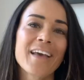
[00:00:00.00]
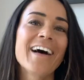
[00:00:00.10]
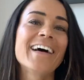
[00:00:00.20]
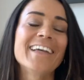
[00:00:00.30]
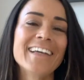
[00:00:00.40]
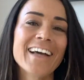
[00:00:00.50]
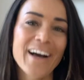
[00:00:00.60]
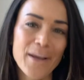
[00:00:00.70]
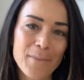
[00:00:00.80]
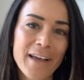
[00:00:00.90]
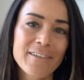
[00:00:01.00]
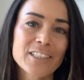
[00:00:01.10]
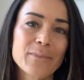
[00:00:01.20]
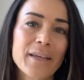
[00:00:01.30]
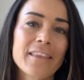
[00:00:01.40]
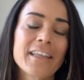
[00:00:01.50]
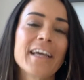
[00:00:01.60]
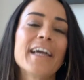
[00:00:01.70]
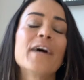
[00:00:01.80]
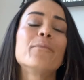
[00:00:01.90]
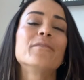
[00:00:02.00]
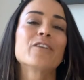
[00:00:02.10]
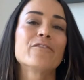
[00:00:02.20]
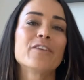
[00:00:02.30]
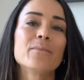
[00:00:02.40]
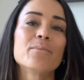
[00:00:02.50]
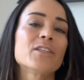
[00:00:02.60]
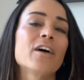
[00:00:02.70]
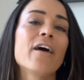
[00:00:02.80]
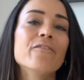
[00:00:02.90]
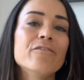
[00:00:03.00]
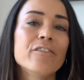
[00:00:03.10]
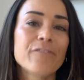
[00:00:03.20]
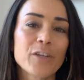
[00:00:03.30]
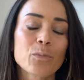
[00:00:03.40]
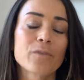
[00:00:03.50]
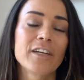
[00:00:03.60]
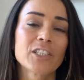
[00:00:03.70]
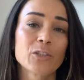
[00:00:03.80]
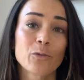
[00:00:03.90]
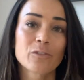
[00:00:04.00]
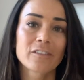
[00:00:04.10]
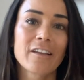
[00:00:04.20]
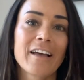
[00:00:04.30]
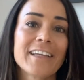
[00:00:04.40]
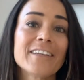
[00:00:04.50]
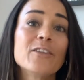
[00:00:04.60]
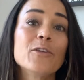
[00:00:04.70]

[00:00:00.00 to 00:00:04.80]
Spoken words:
Hi, I'm Iris Smith, and I help driven but unfulfilled professionals like